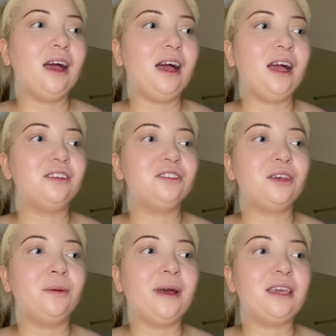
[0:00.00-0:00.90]
I just
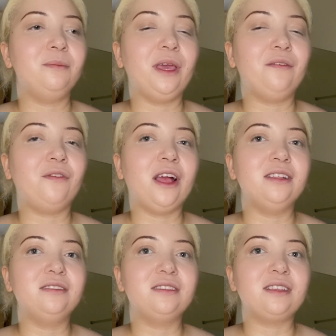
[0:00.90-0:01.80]
hope I can make
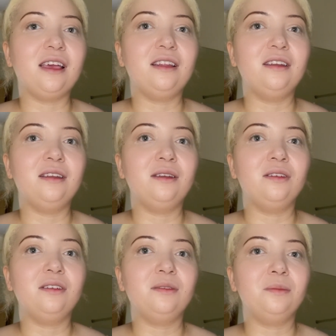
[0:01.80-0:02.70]
friends
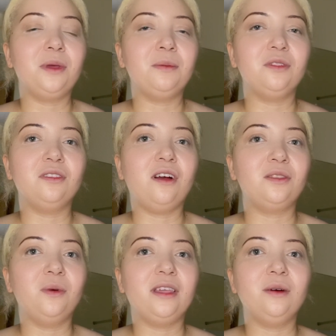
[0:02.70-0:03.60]
and people along
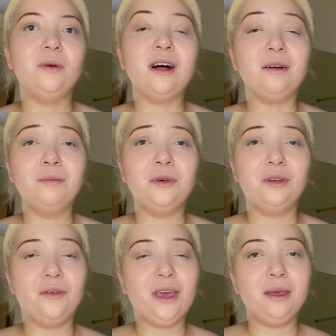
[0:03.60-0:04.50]
the way that will help
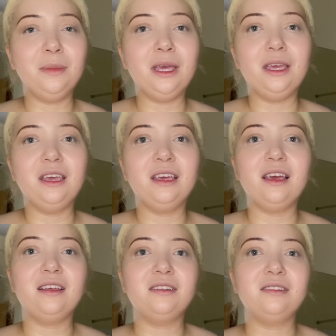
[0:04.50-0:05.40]
motivate me,
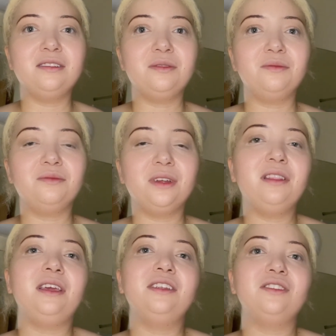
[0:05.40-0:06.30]
and
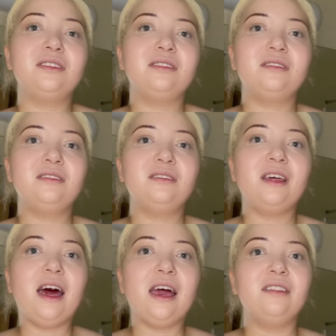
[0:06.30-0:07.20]
really just,
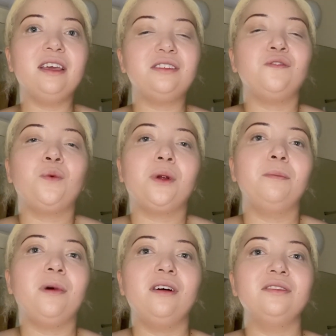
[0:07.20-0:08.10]
I'd like to form
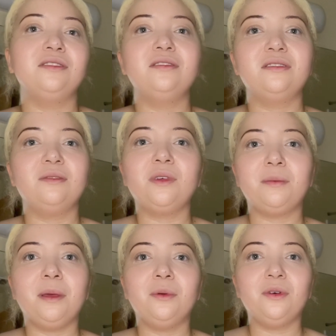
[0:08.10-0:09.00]
bonds with
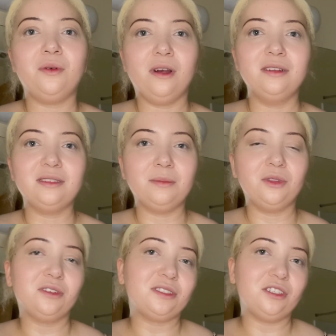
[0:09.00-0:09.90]
people who are in
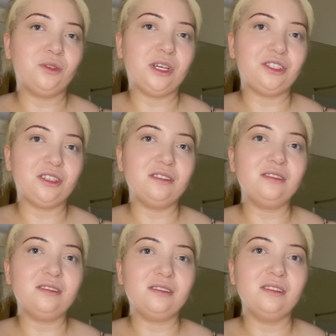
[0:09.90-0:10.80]
similar situations.